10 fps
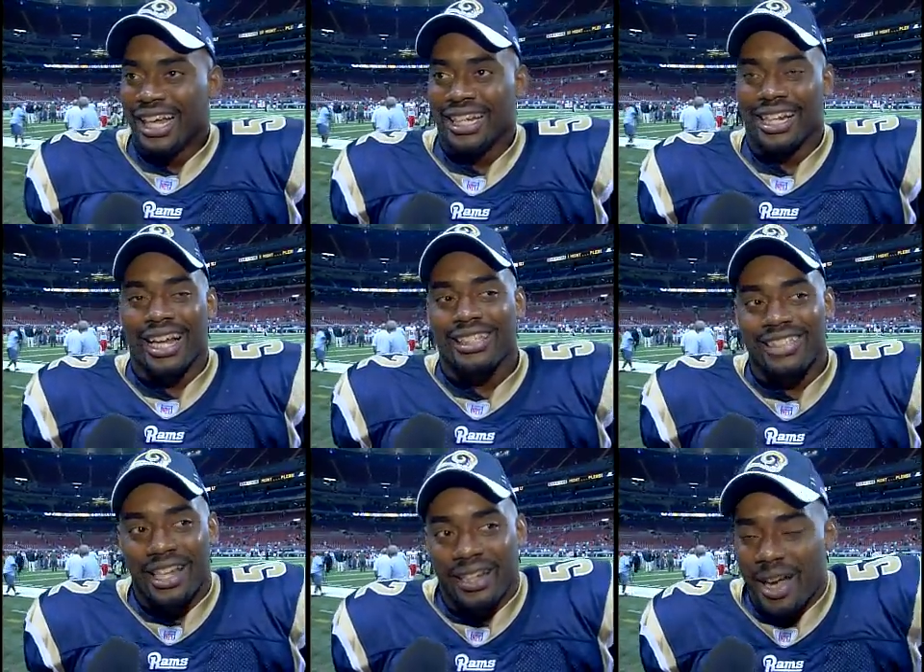And the next
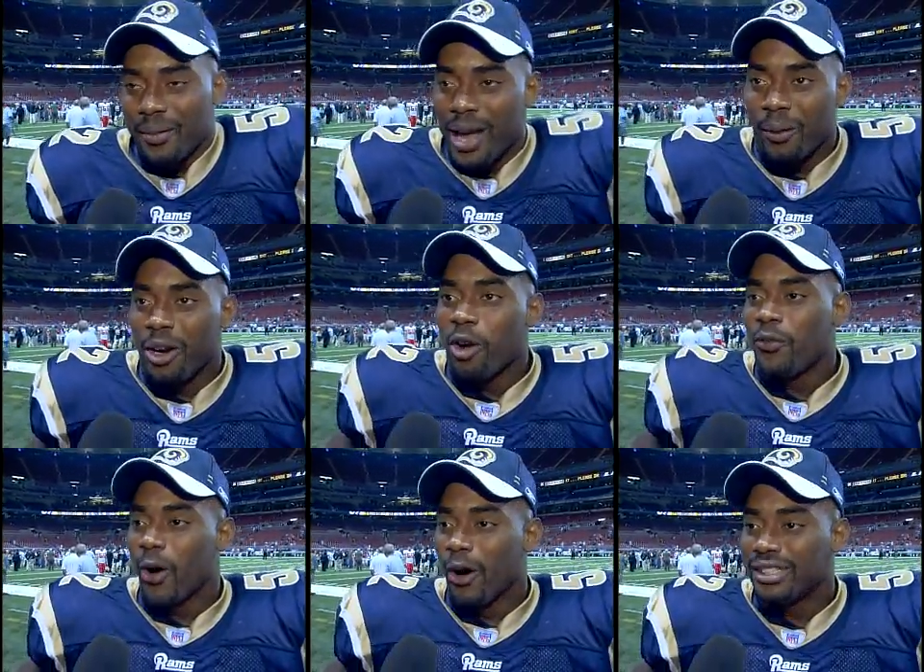day came back
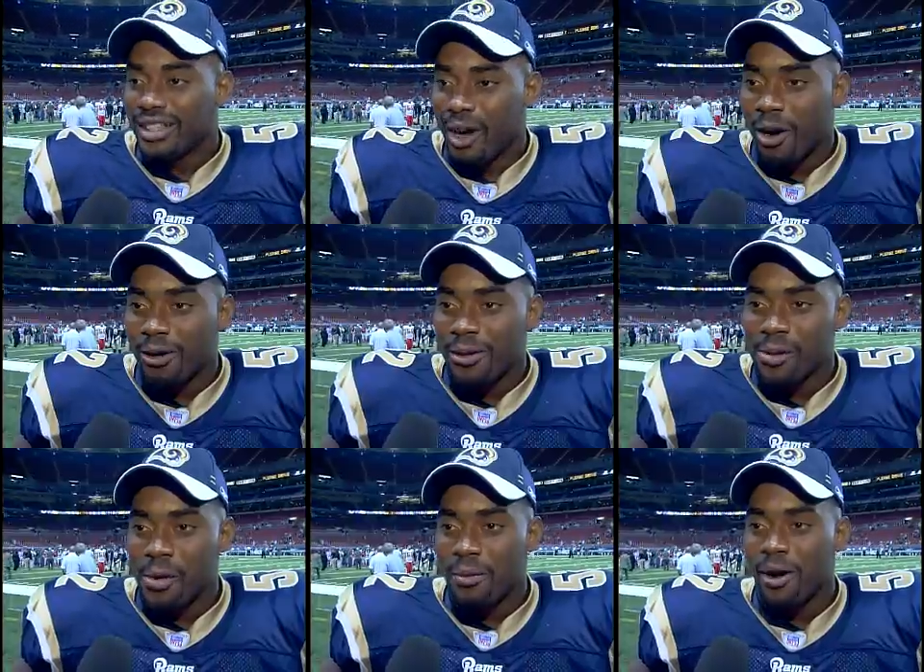104 and said, oh,
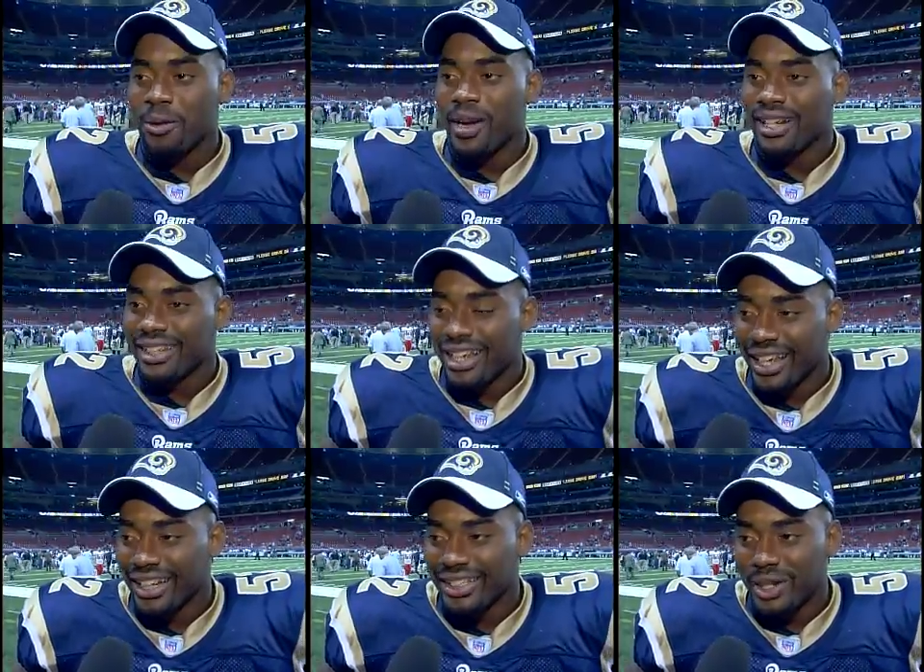we, we broke a record
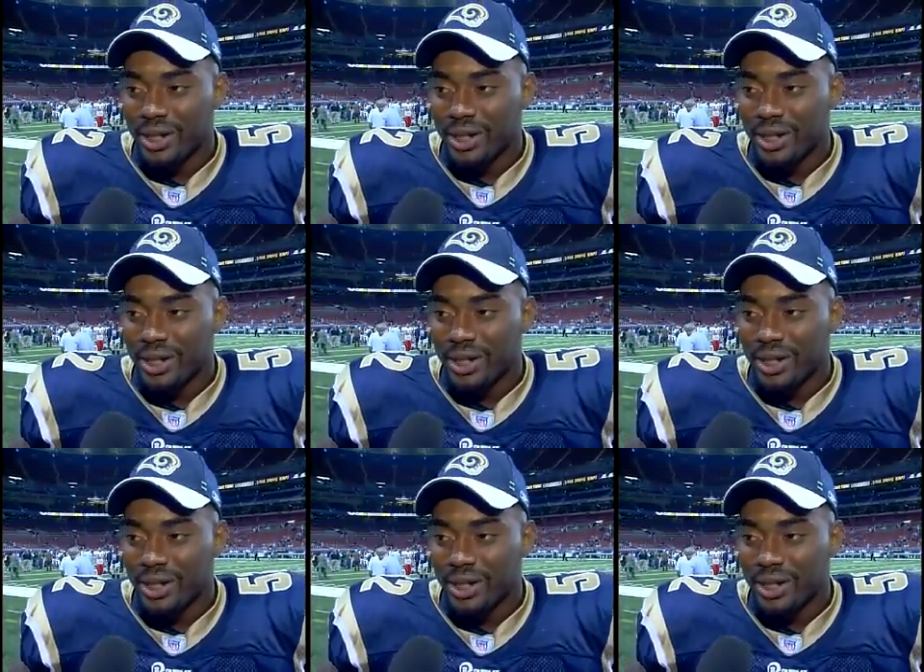again. And you